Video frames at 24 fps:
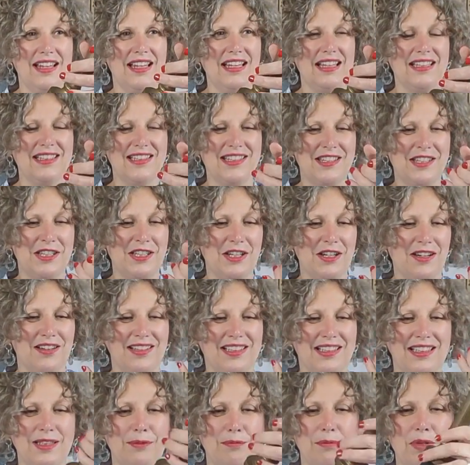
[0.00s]
is
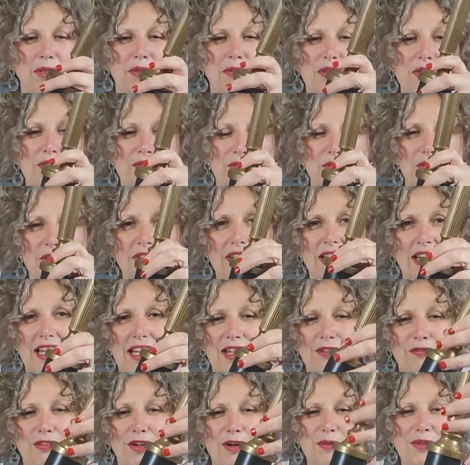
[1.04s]
just beautiful.
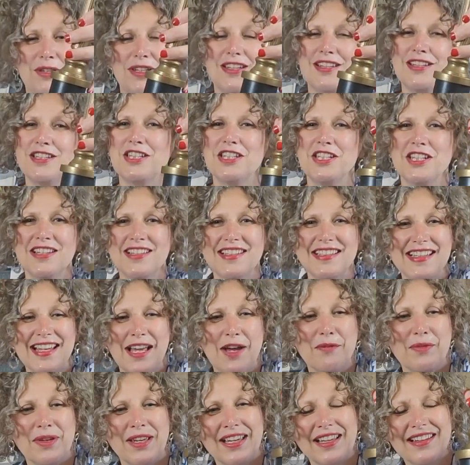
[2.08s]
If Rowan can just
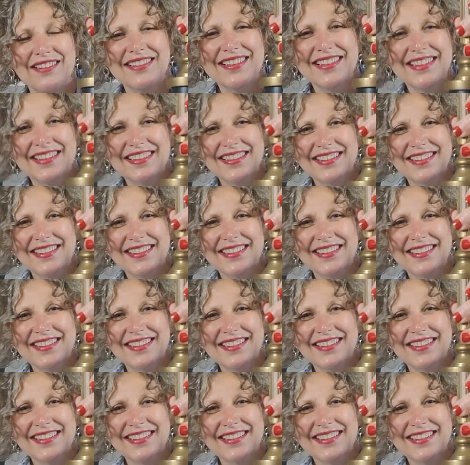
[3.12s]
come in.